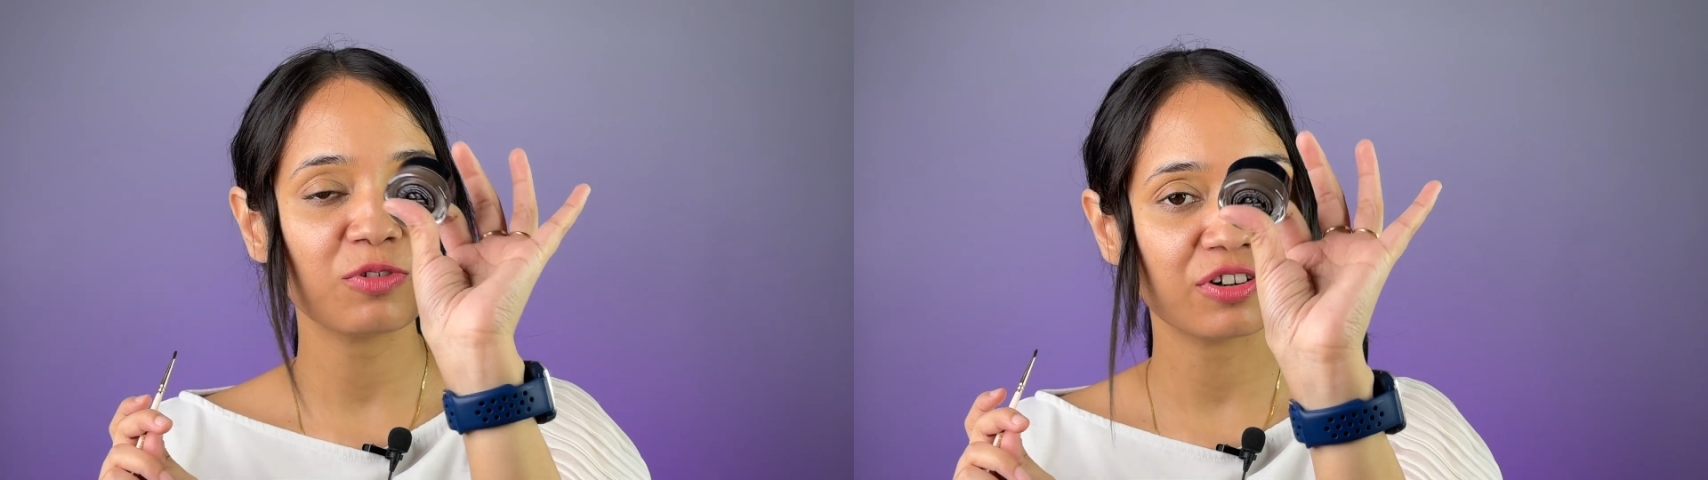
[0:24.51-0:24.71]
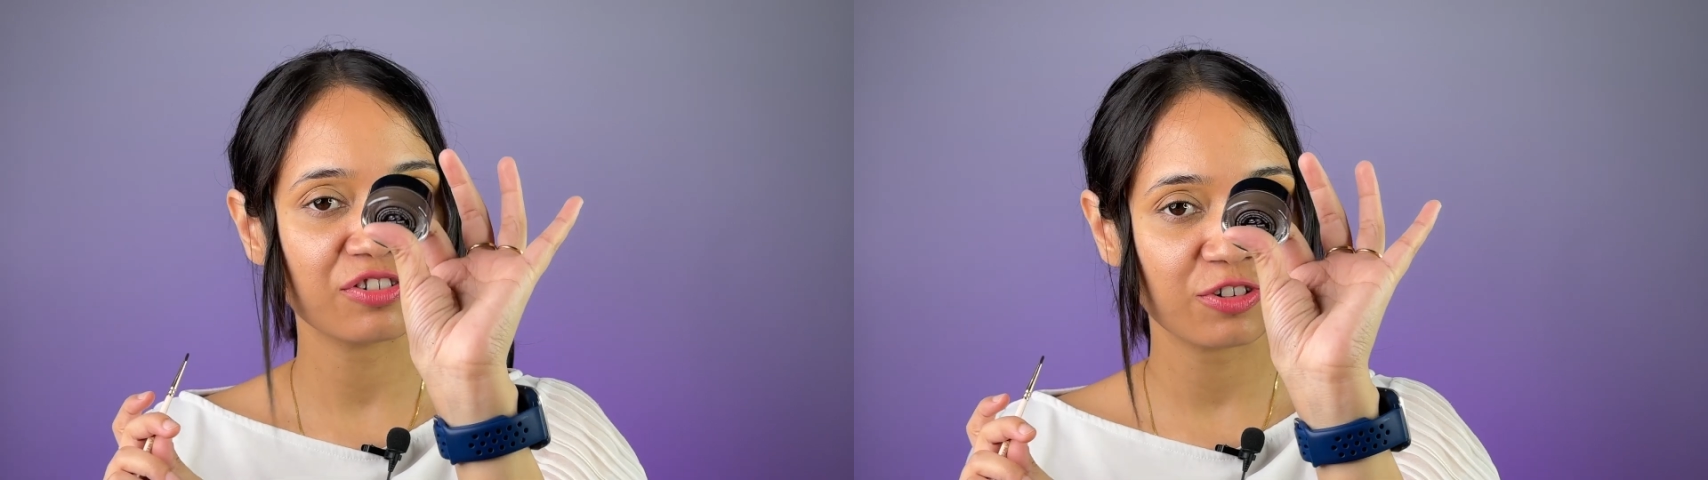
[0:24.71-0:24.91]

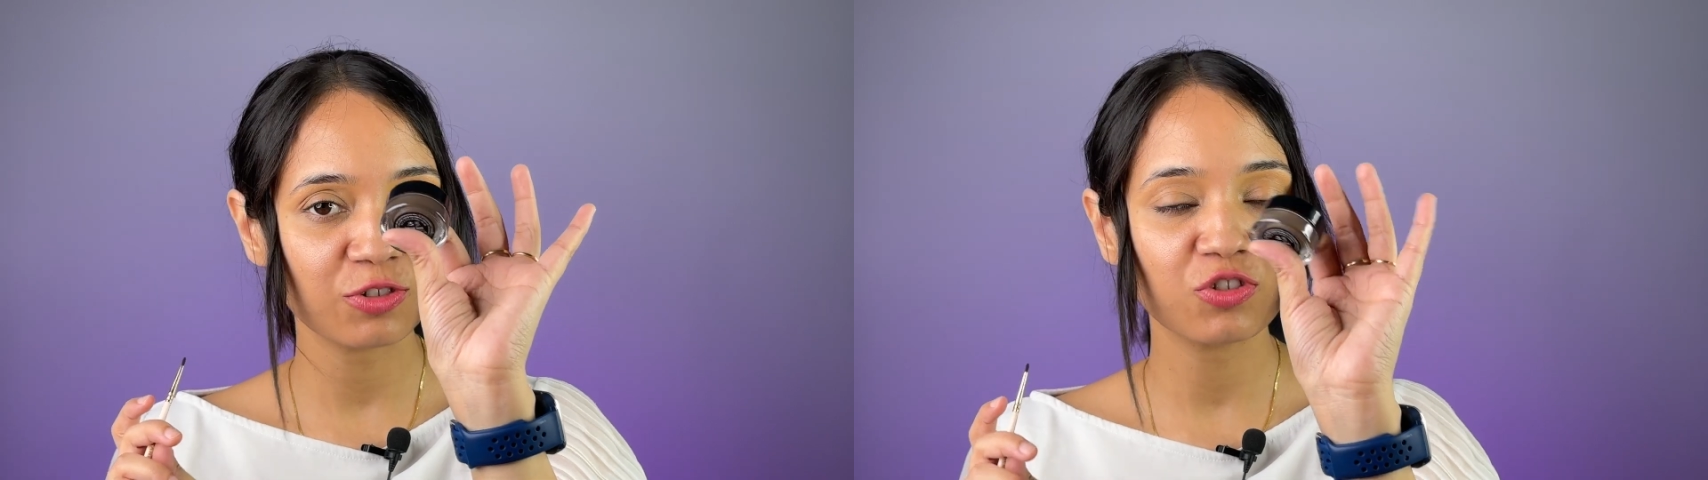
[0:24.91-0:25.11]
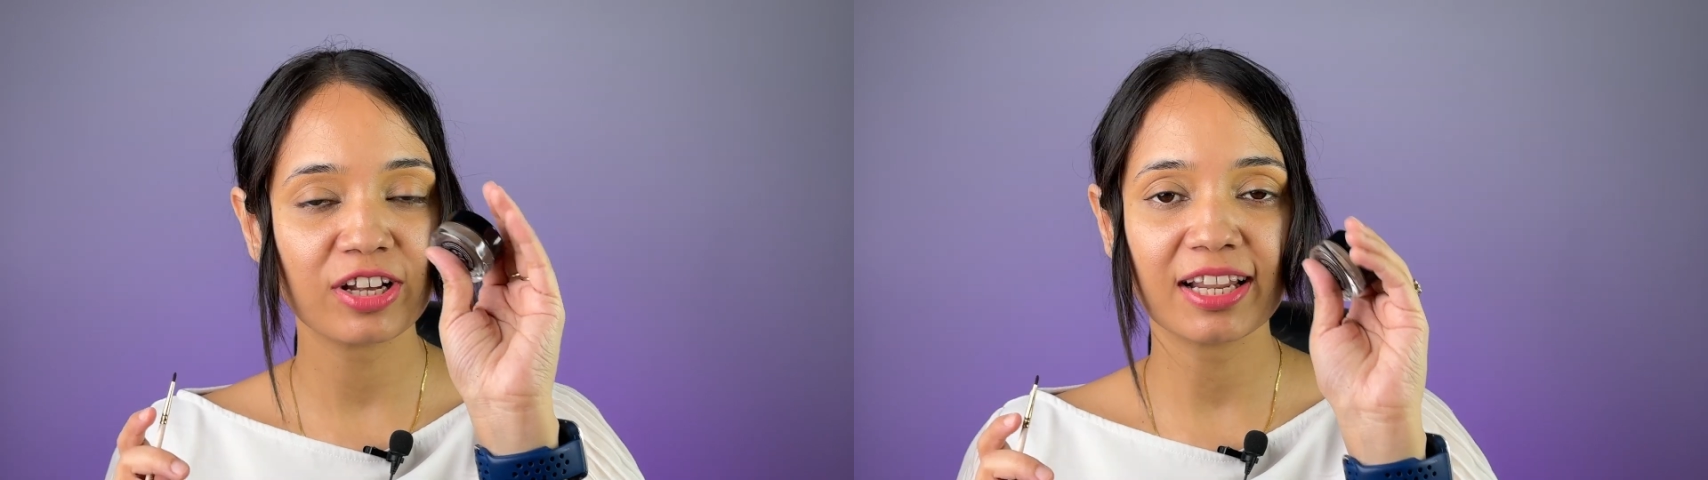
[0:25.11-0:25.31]
First
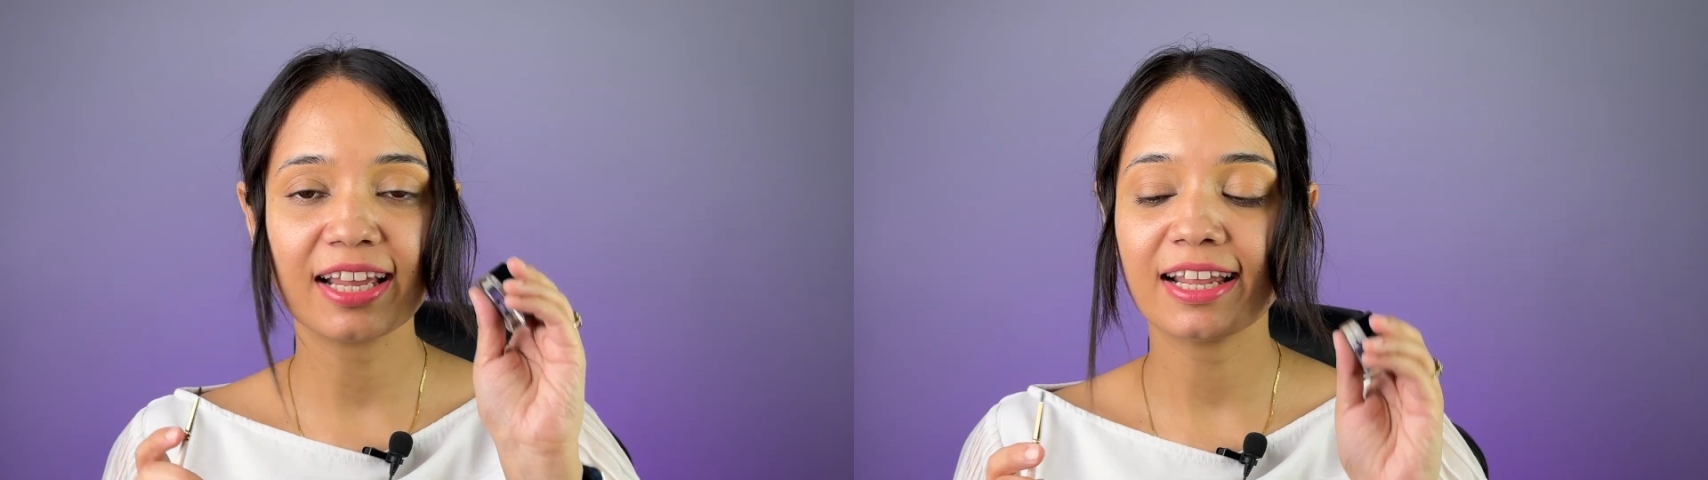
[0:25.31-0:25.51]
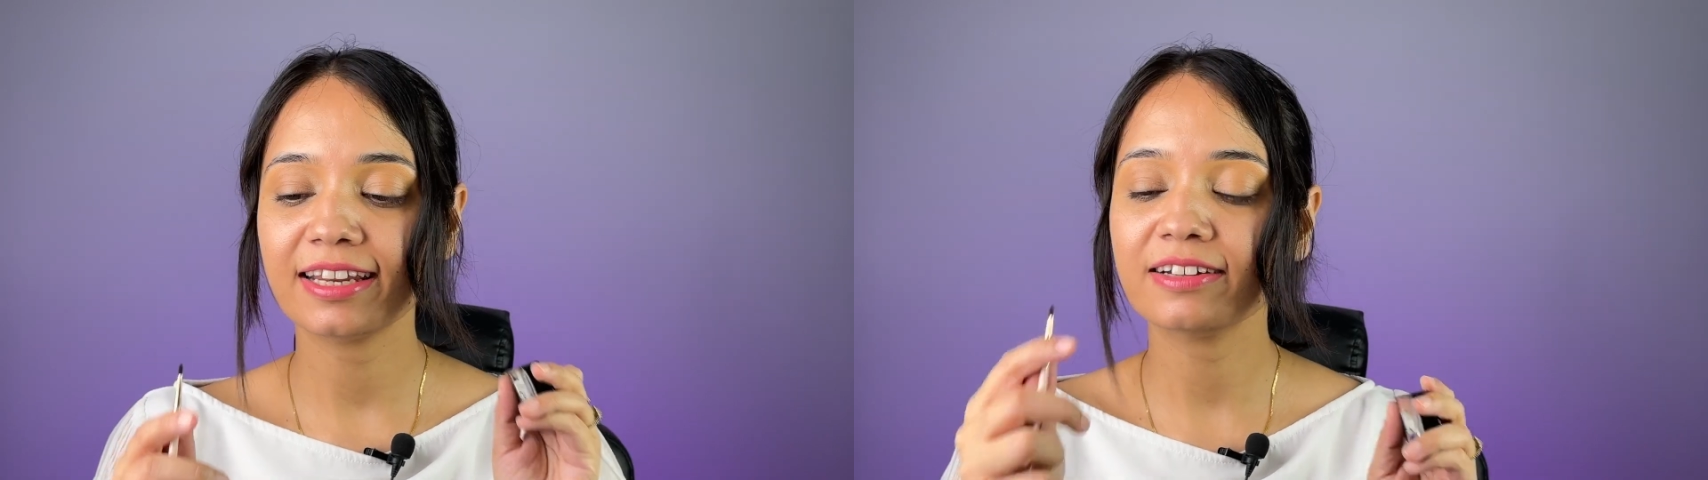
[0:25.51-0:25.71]
your gel
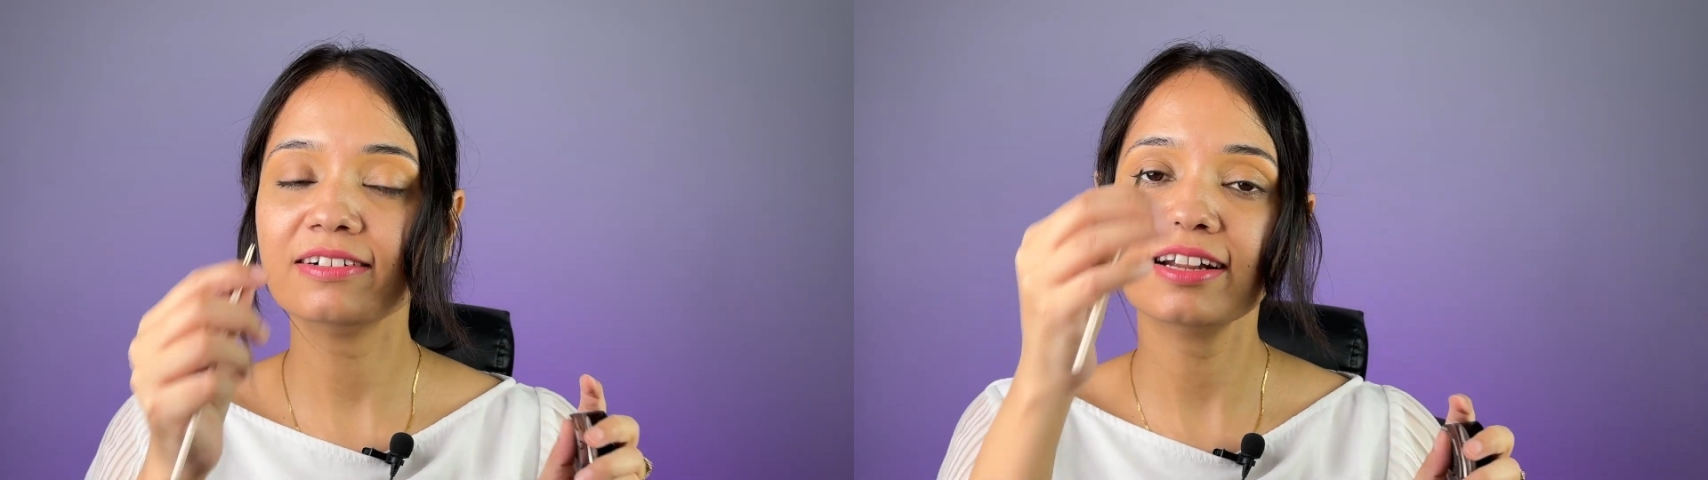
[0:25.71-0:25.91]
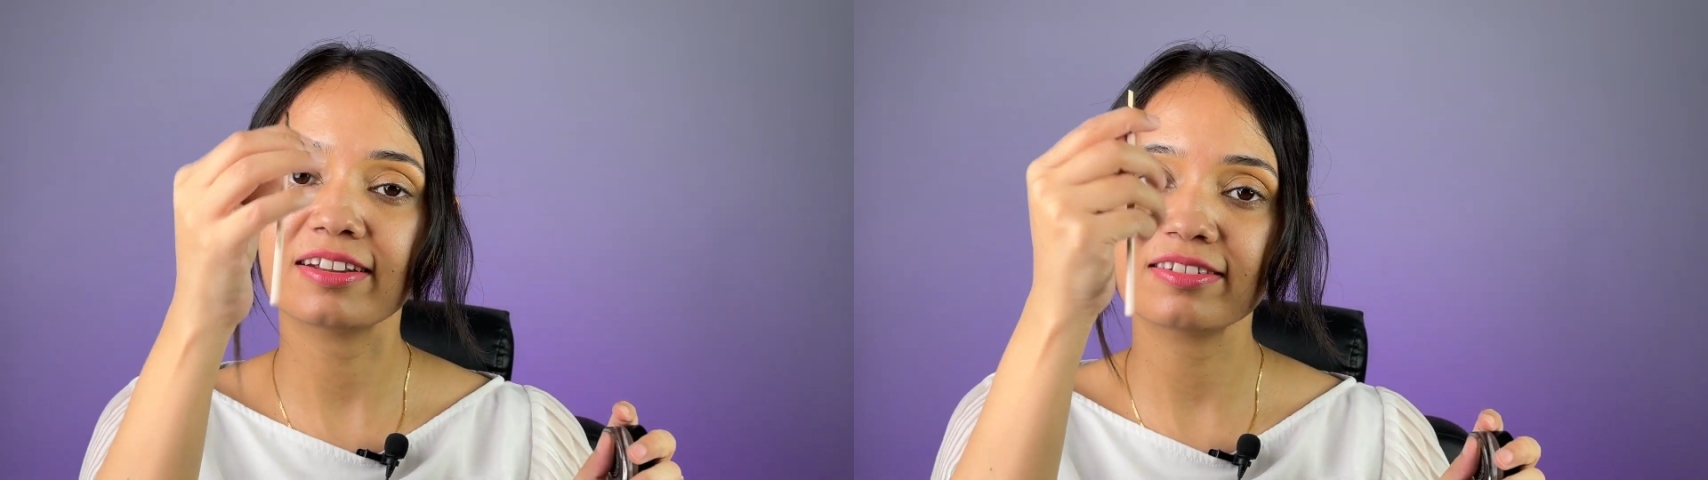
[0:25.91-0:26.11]

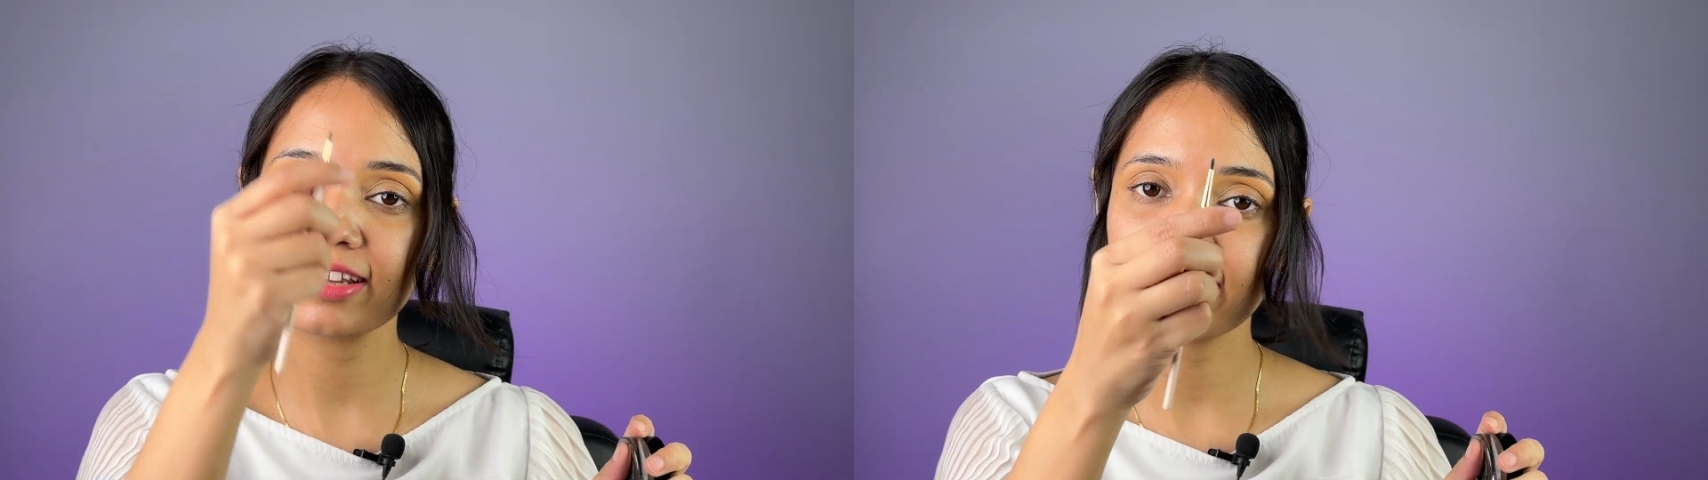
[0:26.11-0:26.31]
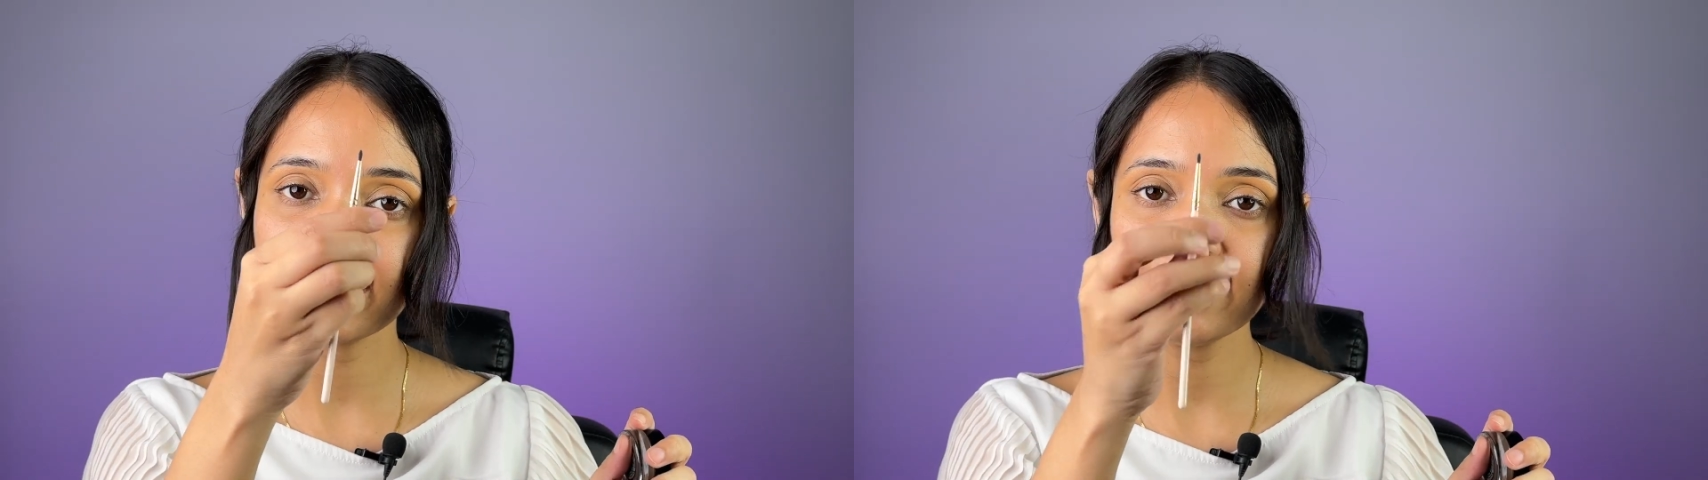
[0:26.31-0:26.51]
eyeliner and
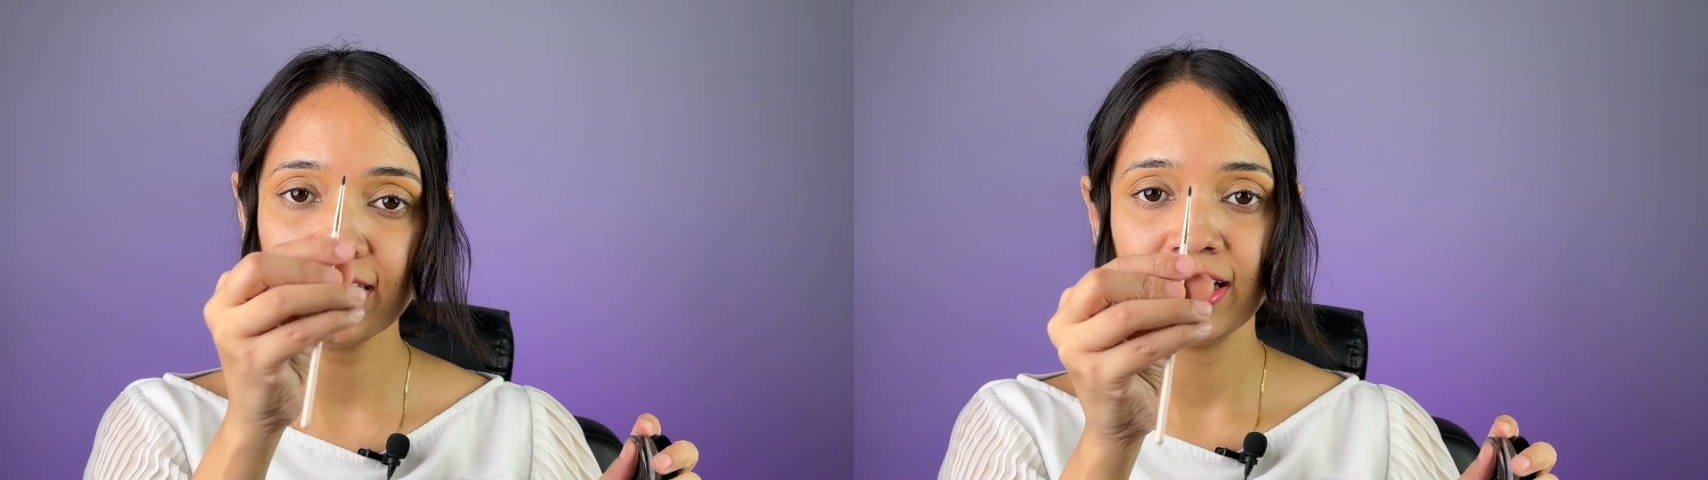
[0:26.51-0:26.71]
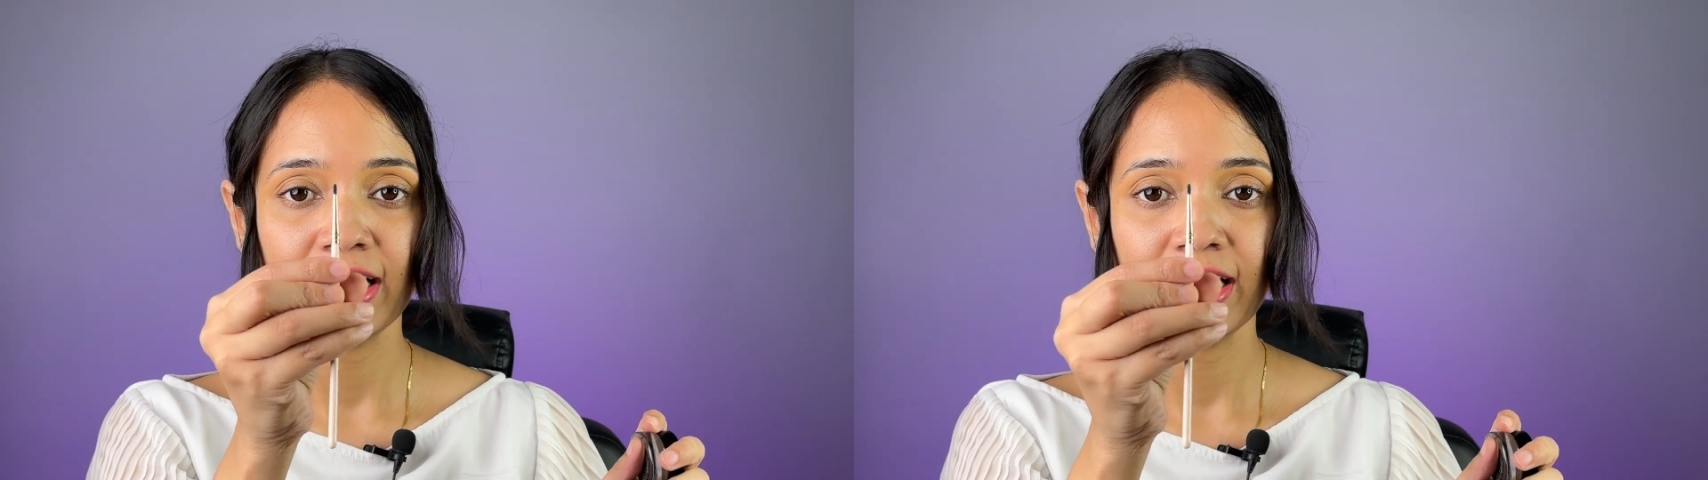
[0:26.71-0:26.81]
second